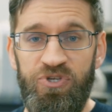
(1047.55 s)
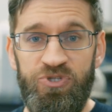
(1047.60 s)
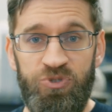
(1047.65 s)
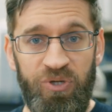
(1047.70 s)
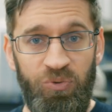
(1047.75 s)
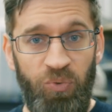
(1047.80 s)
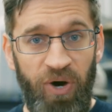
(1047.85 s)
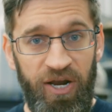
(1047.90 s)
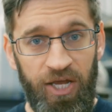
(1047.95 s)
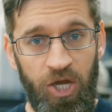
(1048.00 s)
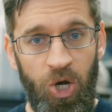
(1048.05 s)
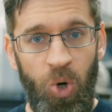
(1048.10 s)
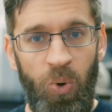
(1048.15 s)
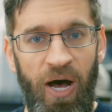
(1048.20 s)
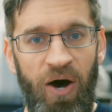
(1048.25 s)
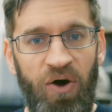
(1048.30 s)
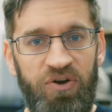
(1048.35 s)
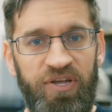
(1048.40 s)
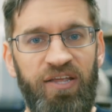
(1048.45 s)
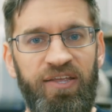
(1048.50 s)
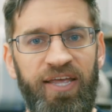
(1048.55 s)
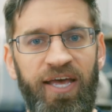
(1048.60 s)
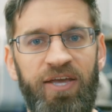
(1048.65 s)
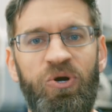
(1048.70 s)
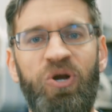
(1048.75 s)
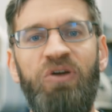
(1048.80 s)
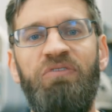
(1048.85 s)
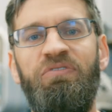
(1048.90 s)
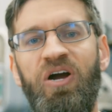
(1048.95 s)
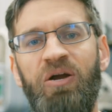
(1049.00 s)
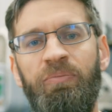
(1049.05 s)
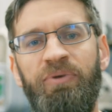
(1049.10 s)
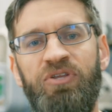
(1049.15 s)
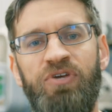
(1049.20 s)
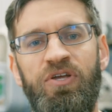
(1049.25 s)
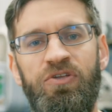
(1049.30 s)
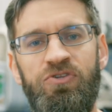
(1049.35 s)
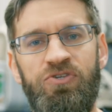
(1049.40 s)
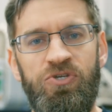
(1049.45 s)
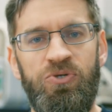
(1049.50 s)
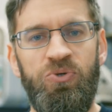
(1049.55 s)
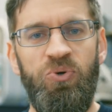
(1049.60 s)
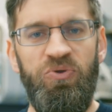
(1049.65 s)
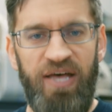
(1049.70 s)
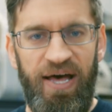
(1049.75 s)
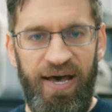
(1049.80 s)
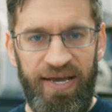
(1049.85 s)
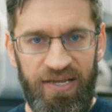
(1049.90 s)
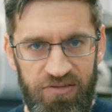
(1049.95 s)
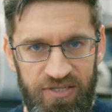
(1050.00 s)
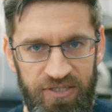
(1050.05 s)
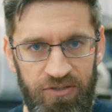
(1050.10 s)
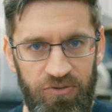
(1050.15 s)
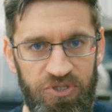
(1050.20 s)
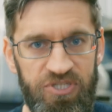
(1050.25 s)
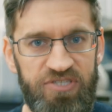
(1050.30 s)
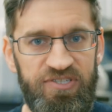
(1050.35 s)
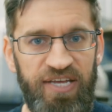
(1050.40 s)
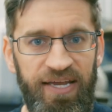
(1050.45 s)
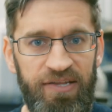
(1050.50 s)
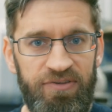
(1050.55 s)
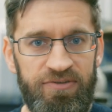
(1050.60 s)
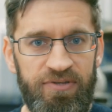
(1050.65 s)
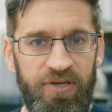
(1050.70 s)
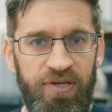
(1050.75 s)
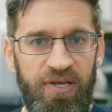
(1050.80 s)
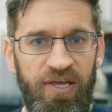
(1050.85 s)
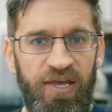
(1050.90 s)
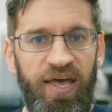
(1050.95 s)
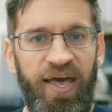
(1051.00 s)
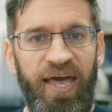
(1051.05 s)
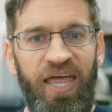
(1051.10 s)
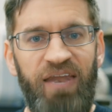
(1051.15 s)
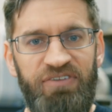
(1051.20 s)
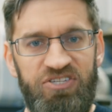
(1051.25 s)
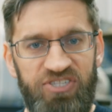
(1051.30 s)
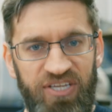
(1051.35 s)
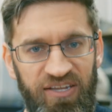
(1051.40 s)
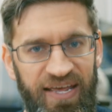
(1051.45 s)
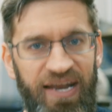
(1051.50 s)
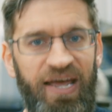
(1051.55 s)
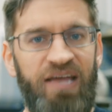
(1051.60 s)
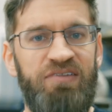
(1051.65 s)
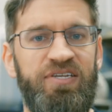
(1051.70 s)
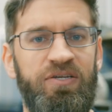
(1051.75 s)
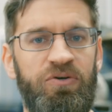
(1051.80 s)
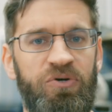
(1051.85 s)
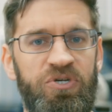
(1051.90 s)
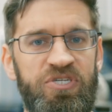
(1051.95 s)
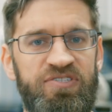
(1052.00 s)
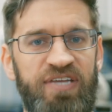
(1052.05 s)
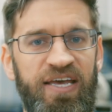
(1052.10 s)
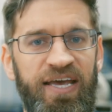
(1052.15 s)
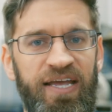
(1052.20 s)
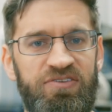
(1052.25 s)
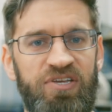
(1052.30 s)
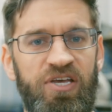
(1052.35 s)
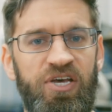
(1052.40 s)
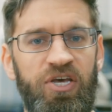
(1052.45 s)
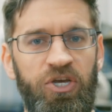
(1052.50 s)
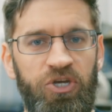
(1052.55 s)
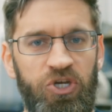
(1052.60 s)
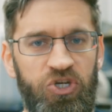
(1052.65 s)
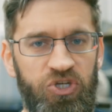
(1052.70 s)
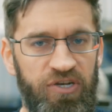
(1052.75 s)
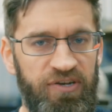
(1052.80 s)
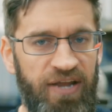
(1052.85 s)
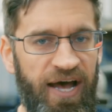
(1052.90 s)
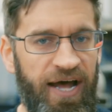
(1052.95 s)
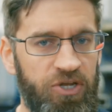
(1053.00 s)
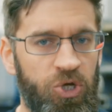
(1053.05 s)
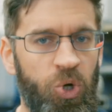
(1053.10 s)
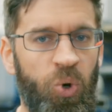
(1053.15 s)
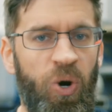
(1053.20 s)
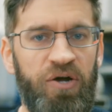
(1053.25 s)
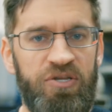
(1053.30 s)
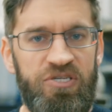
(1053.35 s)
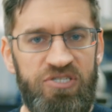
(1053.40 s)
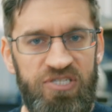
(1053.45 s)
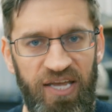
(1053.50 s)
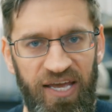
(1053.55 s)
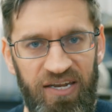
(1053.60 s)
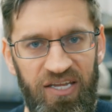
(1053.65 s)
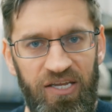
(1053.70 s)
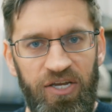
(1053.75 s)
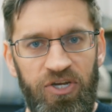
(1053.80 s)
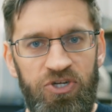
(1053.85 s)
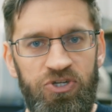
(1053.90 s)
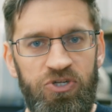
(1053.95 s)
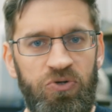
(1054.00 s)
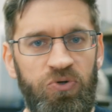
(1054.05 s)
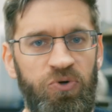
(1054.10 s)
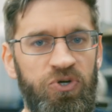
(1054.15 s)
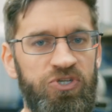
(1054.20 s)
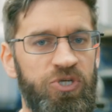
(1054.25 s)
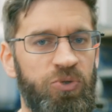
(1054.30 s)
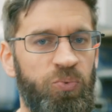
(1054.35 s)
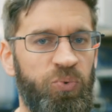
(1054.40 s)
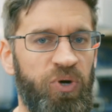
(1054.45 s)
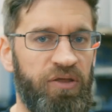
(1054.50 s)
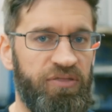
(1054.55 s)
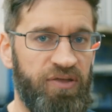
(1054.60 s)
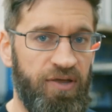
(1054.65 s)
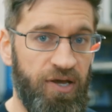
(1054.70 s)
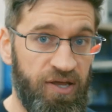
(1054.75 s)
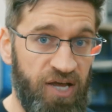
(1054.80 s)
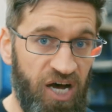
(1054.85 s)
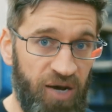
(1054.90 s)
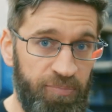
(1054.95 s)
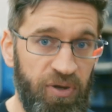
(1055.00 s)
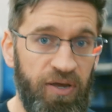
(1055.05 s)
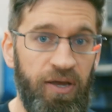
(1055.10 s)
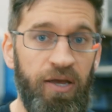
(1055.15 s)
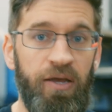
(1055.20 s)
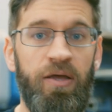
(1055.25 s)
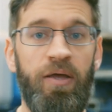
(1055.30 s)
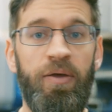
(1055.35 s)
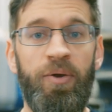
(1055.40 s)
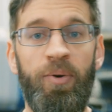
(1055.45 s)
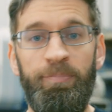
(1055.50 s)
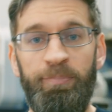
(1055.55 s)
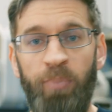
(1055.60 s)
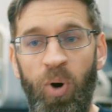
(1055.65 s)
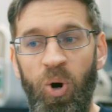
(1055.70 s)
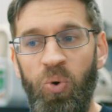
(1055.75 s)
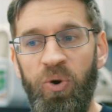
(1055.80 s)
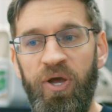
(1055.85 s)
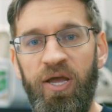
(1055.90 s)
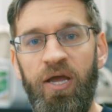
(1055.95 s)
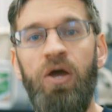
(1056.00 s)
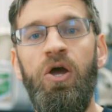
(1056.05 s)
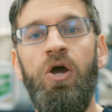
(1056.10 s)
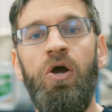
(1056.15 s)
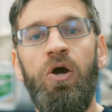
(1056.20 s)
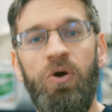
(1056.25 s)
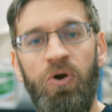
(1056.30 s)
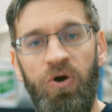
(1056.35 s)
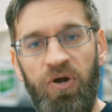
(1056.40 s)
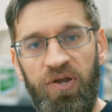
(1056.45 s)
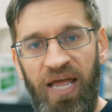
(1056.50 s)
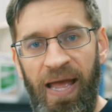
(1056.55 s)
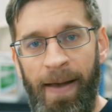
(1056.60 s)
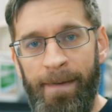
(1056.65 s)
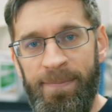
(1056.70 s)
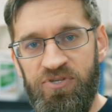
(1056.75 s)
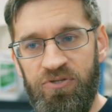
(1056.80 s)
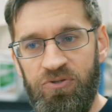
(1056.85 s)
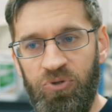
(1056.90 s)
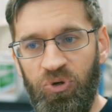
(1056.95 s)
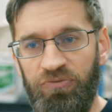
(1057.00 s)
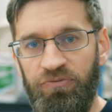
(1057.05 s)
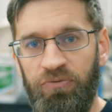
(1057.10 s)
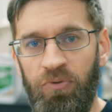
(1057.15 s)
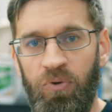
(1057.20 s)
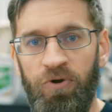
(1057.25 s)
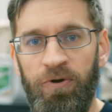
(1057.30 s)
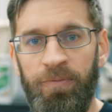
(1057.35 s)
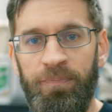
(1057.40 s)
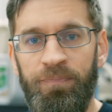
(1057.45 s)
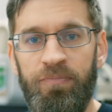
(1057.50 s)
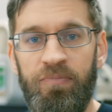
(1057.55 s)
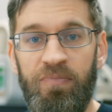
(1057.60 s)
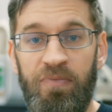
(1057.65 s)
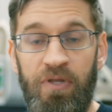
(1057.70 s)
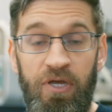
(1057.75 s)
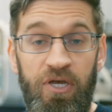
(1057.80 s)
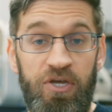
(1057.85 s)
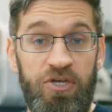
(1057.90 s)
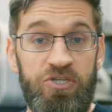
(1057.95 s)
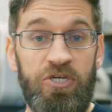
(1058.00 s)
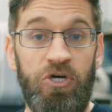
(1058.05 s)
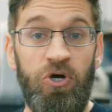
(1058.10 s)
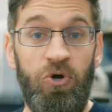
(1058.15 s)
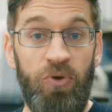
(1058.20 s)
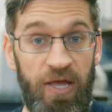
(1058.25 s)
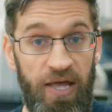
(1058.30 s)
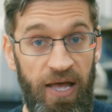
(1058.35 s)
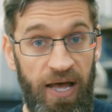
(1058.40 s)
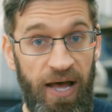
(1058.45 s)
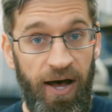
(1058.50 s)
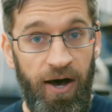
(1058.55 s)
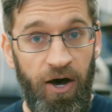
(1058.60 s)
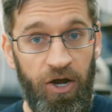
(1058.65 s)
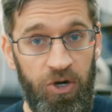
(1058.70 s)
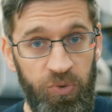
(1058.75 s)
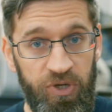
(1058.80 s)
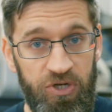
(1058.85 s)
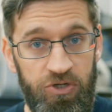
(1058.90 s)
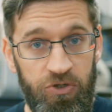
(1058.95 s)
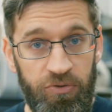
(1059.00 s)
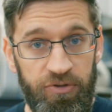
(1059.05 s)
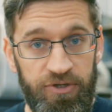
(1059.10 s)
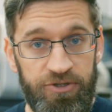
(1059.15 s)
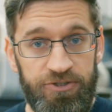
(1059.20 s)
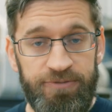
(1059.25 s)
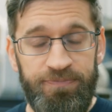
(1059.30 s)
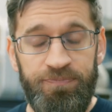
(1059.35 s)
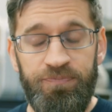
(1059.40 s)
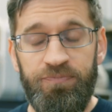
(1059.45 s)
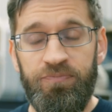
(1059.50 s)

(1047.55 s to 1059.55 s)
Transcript: we want to go out and get your environment to the ideal state. And if it's in that ideal state, you should not go out and see any issues with cupping, bowing, or gaps in your floor. So how do we do this?